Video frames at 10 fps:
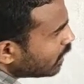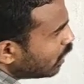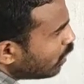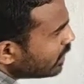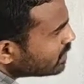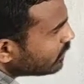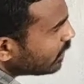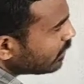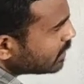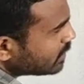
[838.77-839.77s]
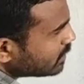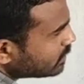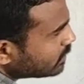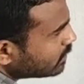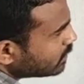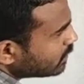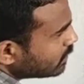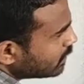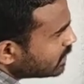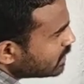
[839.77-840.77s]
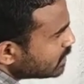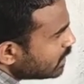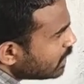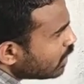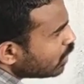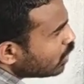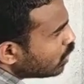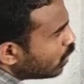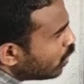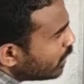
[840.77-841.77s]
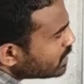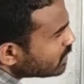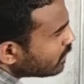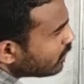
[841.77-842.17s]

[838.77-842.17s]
lowest frequency. This is the lowest